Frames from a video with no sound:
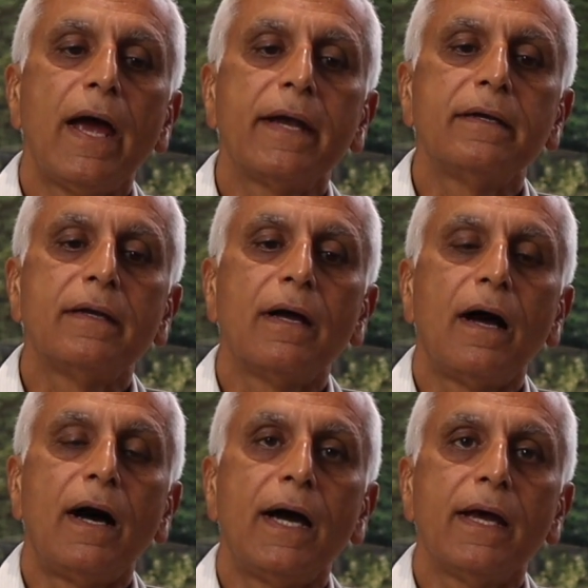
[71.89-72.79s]
and
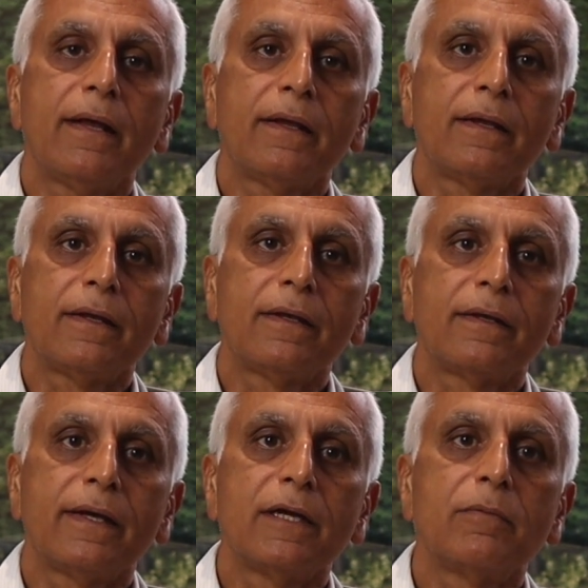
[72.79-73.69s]
I
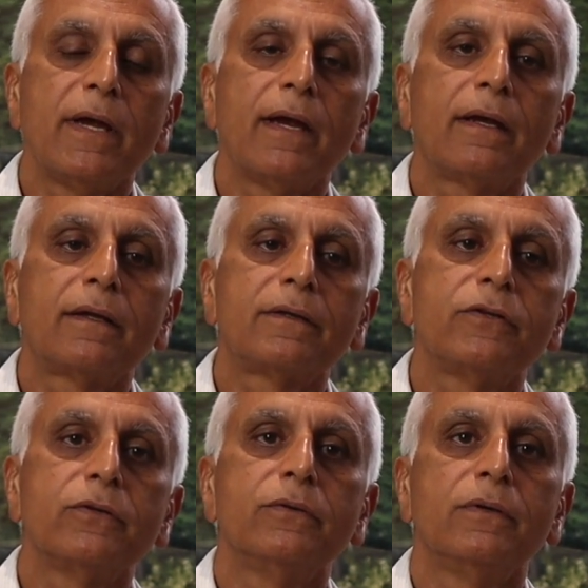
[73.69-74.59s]
think makes
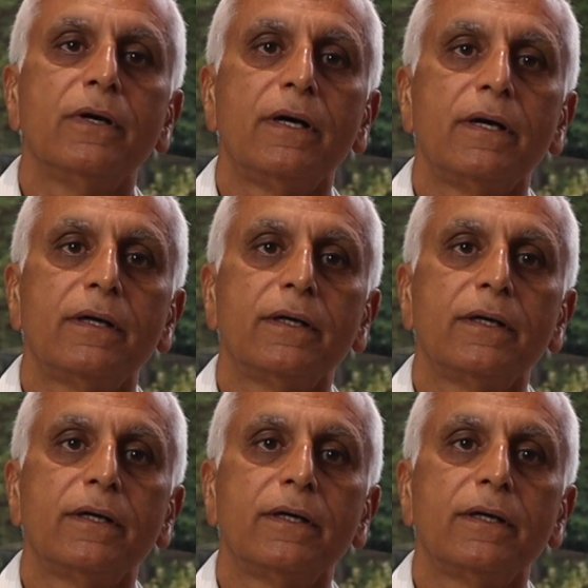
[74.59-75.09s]
you a